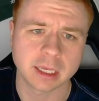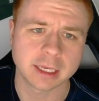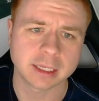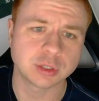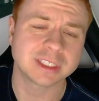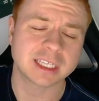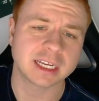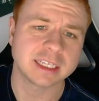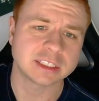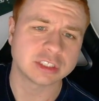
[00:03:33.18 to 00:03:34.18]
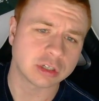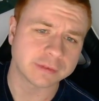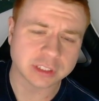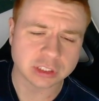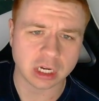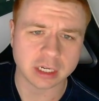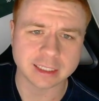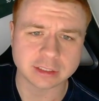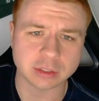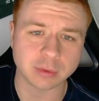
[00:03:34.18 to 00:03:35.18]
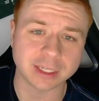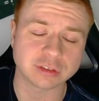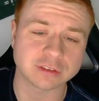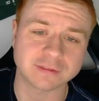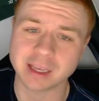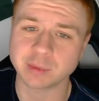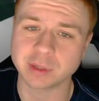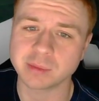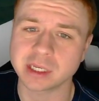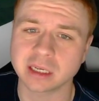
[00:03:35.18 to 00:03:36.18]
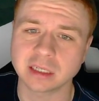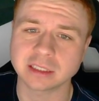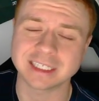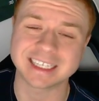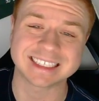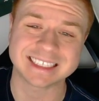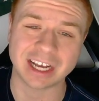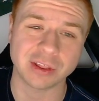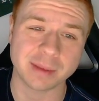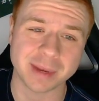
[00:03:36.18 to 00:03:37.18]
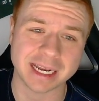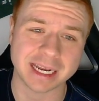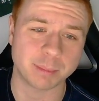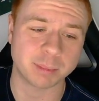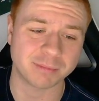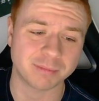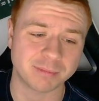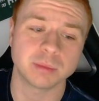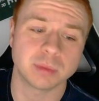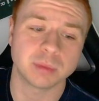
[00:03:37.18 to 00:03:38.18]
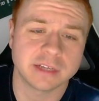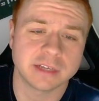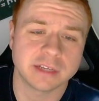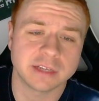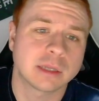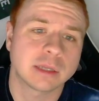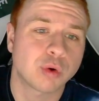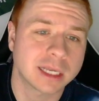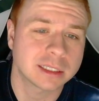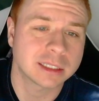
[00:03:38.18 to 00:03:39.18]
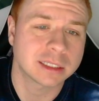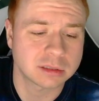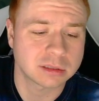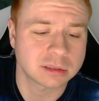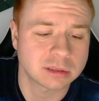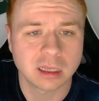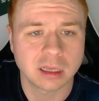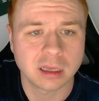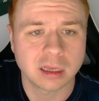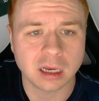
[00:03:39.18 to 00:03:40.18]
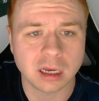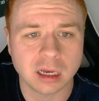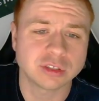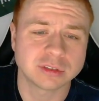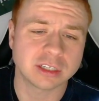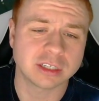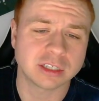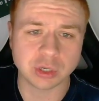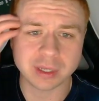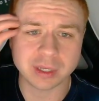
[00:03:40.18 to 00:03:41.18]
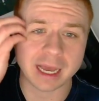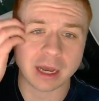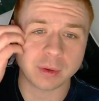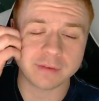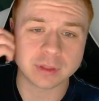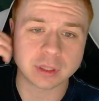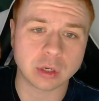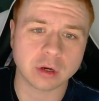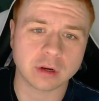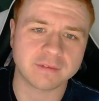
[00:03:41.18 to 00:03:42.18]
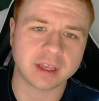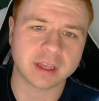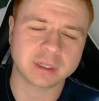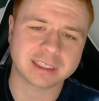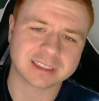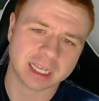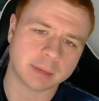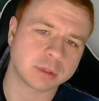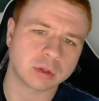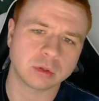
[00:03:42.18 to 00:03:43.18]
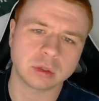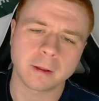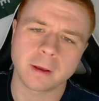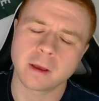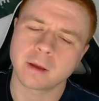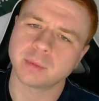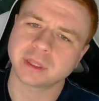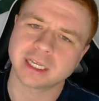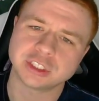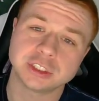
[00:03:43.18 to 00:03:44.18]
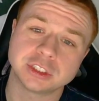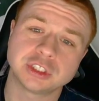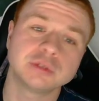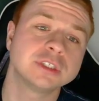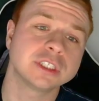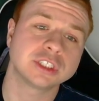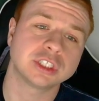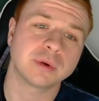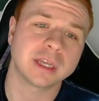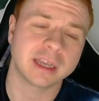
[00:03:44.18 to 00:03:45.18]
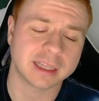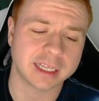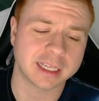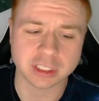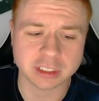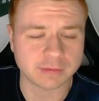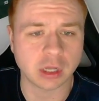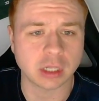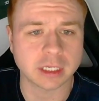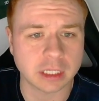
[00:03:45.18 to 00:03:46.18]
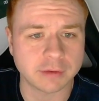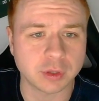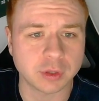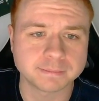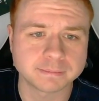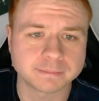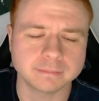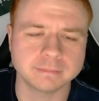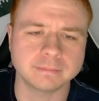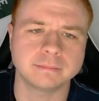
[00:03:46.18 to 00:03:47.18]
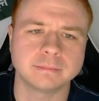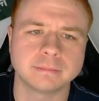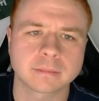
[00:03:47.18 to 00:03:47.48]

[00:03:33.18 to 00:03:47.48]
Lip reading: Joey said he's nervous talking to Rachel's family because he can tell they might not fully believe in the process. Rachel tells Joey how even though her family is skeptical, but that she's choosing Joey and that she is falling in love with him.